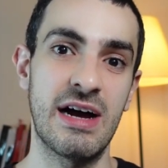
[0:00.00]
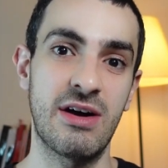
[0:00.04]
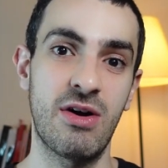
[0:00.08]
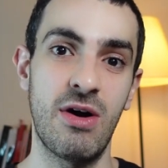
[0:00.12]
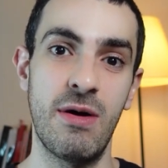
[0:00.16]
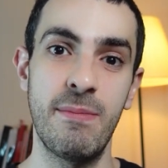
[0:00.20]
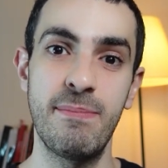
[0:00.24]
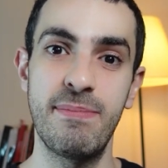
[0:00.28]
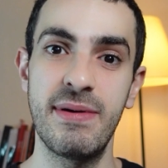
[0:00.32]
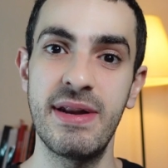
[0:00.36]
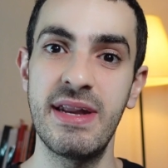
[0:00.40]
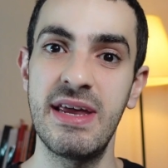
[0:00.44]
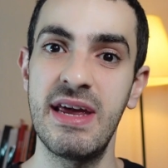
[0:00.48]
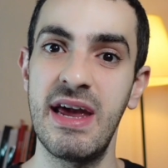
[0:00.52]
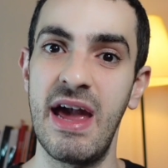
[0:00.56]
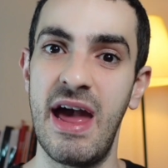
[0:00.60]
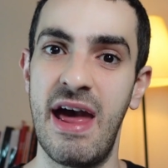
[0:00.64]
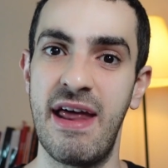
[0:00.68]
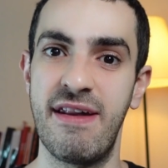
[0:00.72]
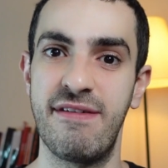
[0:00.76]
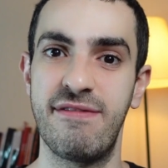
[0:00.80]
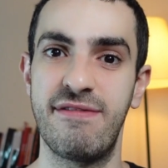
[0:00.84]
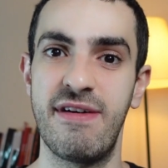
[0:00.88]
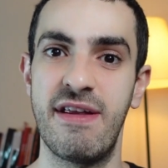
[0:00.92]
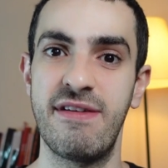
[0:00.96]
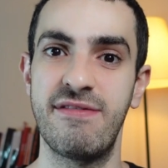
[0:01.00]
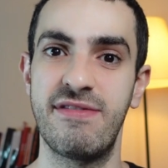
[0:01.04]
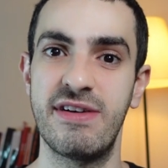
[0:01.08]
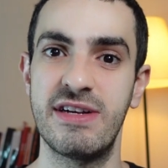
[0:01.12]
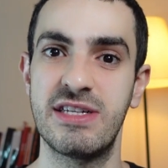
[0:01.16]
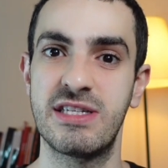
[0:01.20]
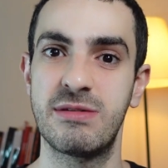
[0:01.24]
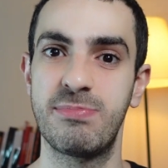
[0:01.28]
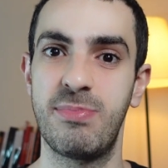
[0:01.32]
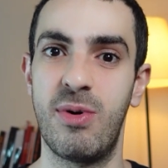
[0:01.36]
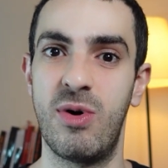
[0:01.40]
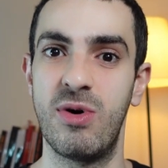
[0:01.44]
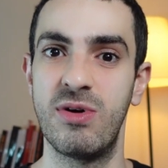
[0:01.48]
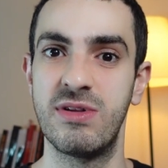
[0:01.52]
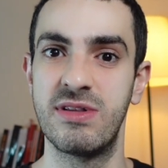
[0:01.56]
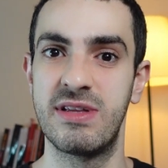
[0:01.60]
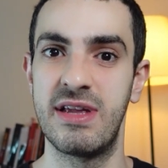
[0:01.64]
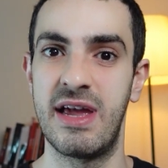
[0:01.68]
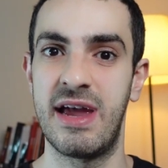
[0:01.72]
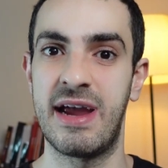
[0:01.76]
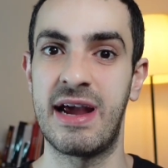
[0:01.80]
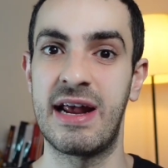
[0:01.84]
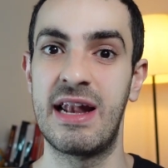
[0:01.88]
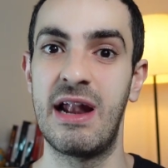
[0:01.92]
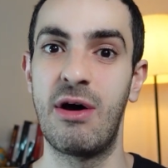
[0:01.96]
company and then they spawned
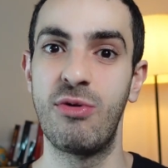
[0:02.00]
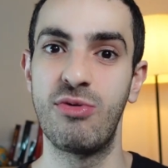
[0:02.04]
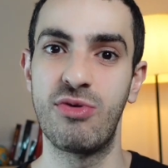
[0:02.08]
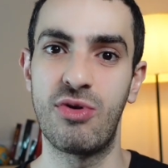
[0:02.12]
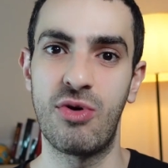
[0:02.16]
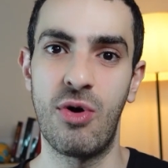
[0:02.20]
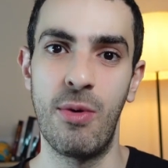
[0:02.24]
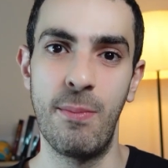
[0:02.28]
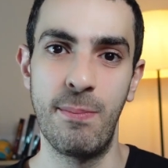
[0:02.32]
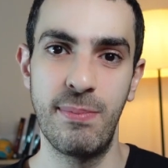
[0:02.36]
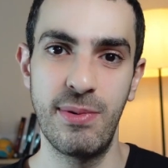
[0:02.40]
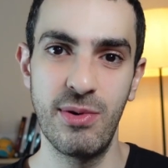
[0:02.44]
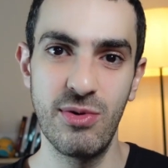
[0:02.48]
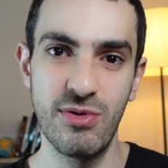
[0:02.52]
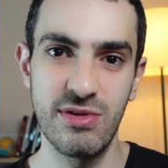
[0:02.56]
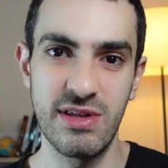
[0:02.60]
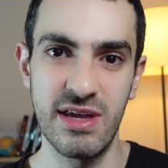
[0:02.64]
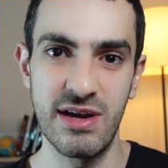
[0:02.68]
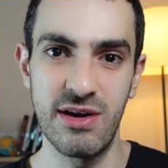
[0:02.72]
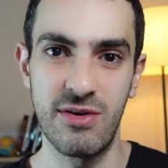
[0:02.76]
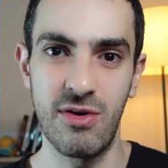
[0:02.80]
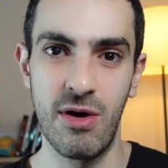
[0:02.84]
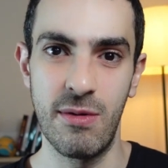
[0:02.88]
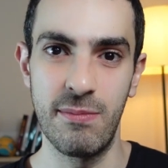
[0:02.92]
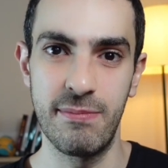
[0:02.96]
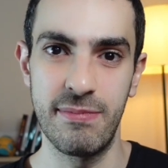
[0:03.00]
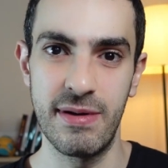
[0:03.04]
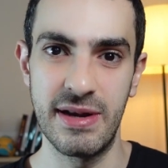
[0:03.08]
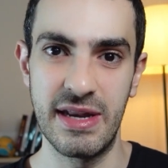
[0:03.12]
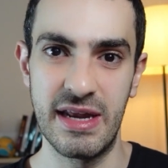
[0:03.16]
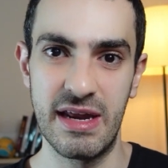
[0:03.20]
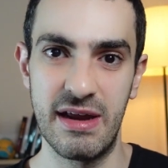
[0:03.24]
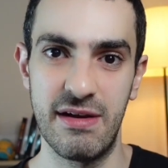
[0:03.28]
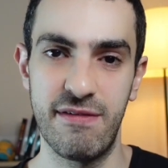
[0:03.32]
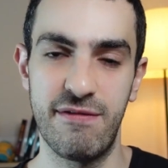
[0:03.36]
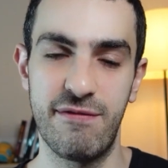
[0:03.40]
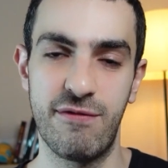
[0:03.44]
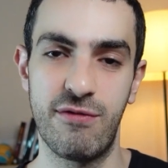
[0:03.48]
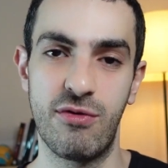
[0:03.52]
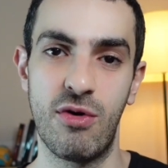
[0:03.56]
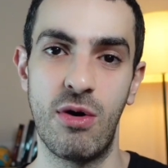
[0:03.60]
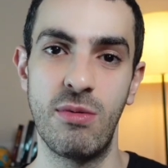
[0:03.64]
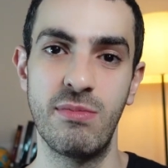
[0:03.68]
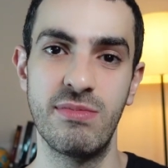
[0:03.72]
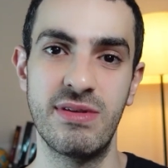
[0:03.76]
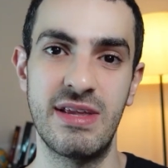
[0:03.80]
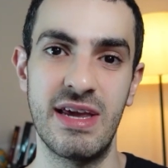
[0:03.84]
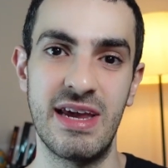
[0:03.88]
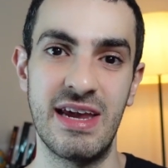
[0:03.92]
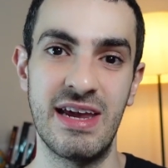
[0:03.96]
a cloud computing company
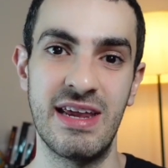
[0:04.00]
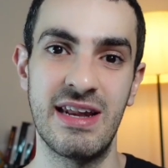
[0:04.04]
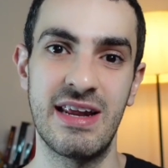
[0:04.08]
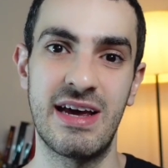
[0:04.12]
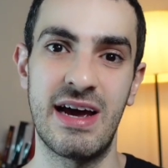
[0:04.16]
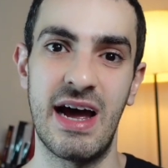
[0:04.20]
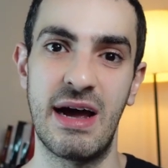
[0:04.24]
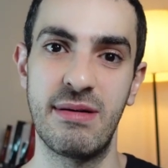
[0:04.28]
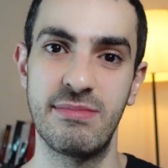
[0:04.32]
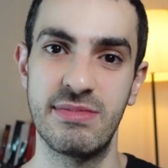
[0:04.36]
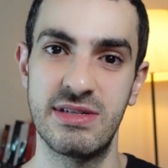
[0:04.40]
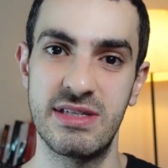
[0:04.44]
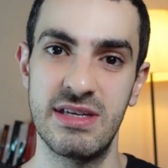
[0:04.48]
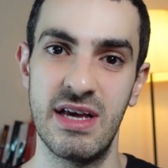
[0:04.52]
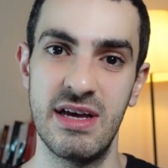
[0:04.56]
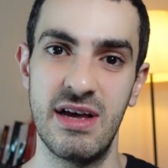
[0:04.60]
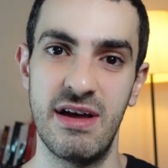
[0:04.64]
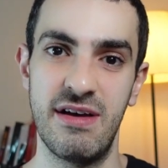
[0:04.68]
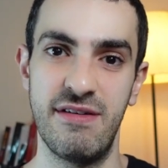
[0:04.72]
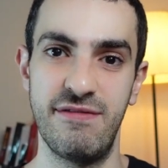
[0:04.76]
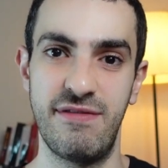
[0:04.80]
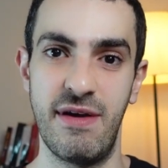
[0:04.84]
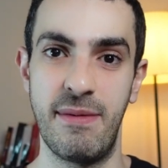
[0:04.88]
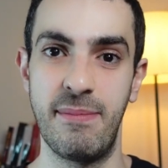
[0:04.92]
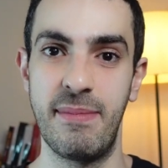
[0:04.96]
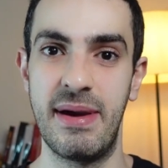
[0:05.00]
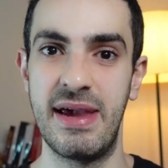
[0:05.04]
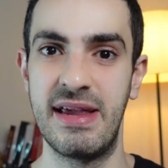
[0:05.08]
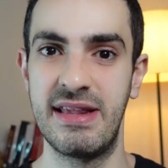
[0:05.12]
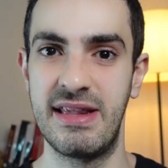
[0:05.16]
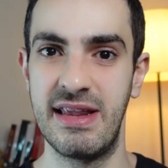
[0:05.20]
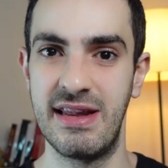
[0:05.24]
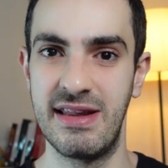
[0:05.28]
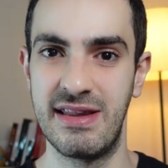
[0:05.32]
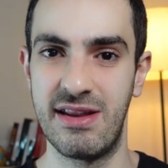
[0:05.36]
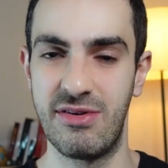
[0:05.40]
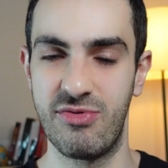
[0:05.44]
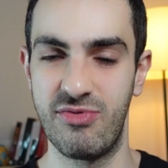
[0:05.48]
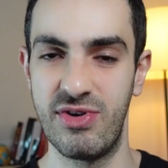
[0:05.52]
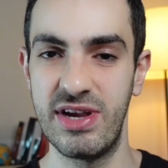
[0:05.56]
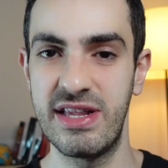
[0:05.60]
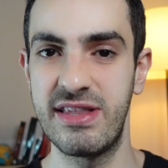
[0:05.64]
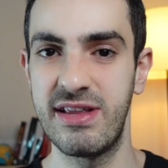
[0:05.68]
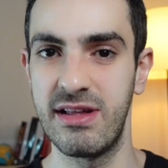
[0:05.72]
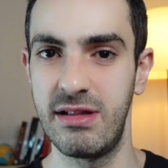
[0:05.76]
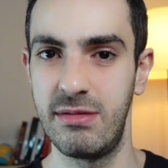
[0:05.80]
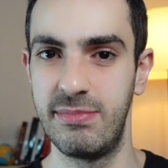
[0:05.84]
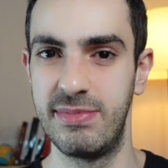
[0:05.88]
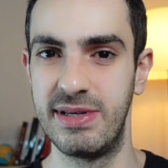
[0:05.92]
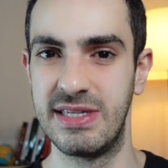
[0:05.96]
from the incomes they made in the
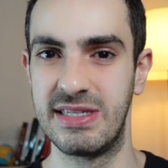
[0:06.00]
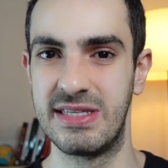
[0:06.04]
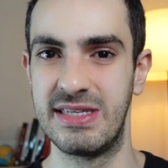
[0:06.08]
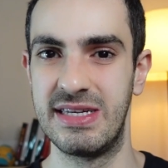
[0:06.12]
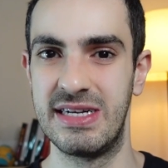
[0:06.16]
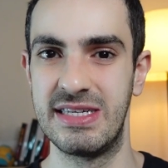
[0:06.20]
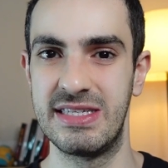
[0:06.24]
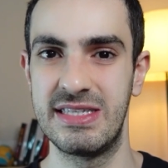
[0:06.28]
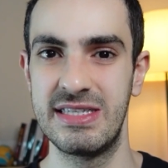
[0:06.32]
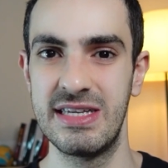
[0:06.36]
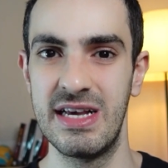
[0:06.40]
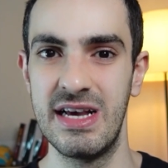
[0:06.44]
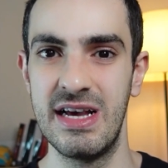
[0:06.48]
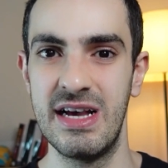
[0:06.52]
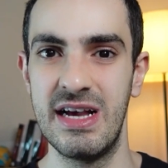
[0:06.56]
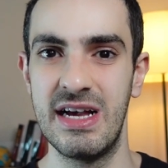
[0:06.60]
retail business.